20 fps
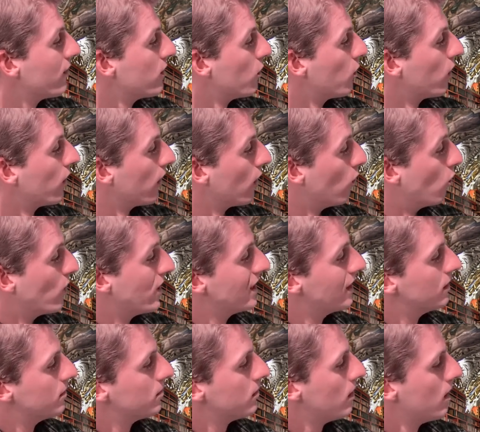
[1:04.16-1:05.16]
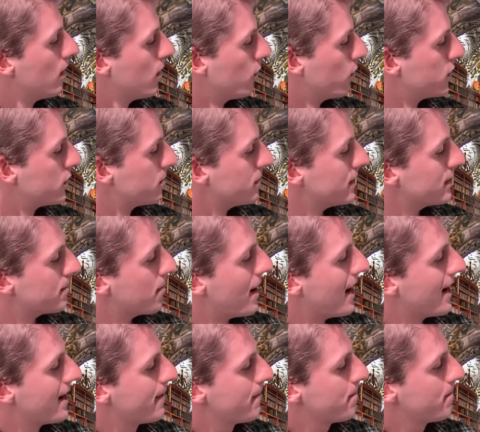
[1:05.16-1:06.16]
the word awilam, which means
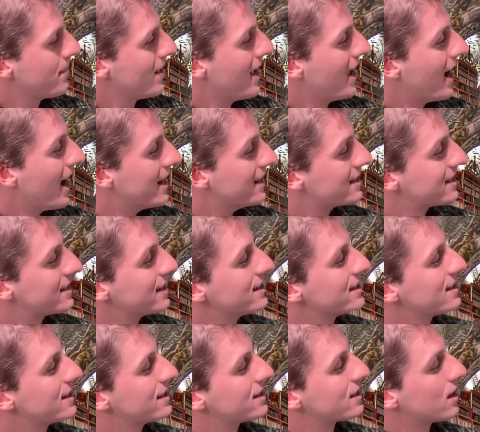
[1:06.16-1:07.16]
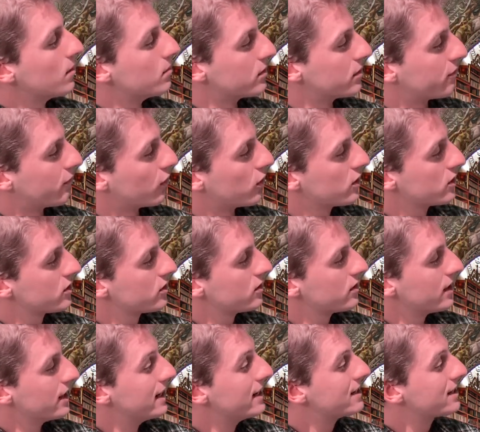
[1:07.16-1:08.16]
man, and since this comes first,
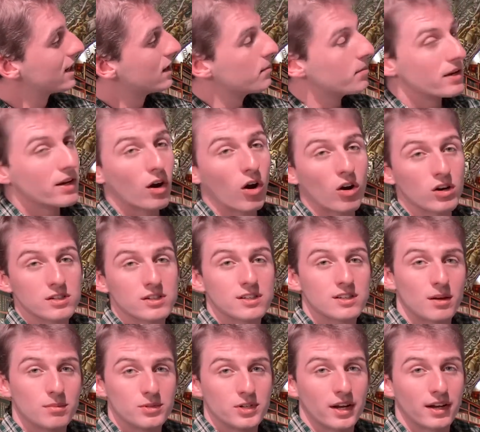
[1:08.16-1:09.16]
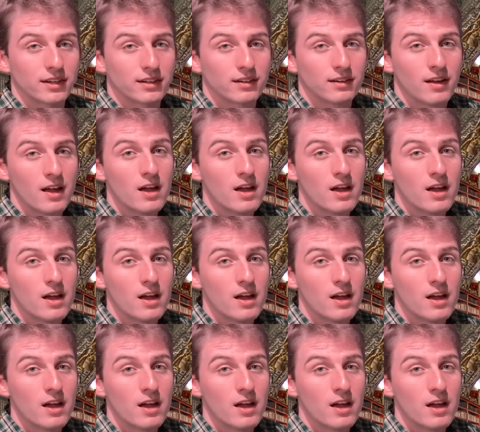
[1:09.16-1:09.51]
it's going to be our subject.